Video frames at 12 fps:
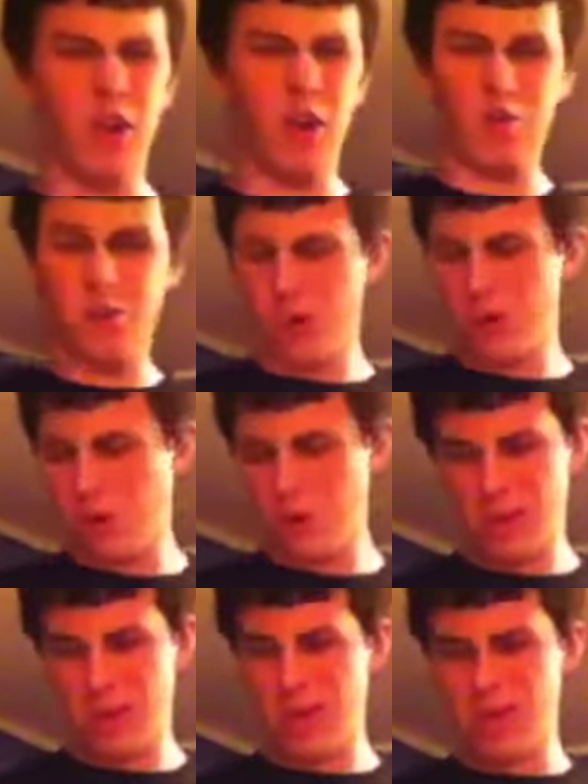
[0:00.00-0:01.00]
off.
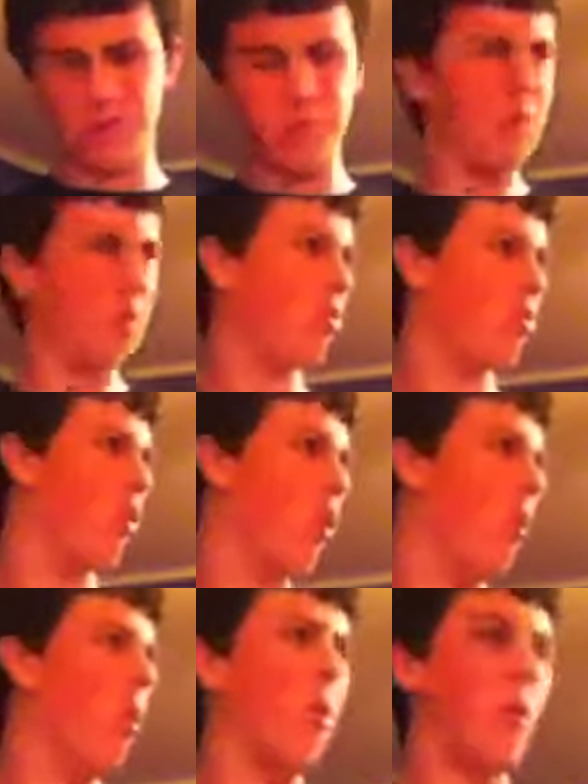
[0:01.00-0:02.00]
We get this big
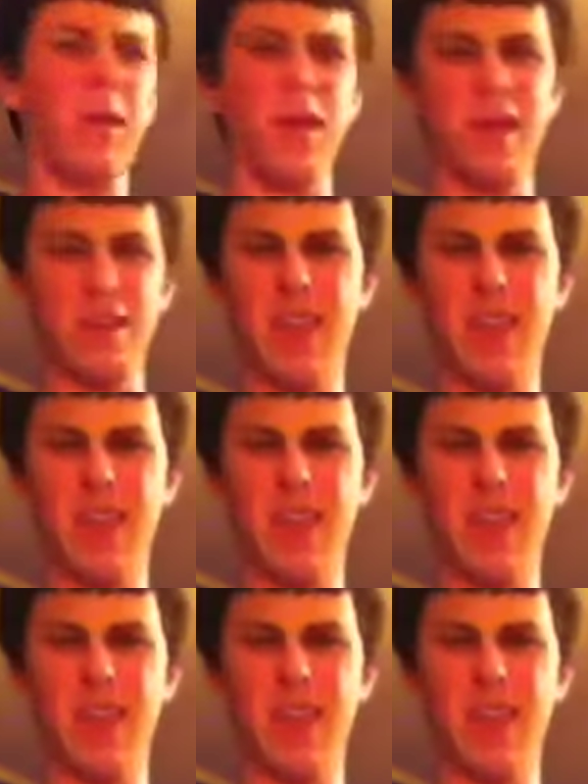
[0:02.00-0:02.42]
promo with like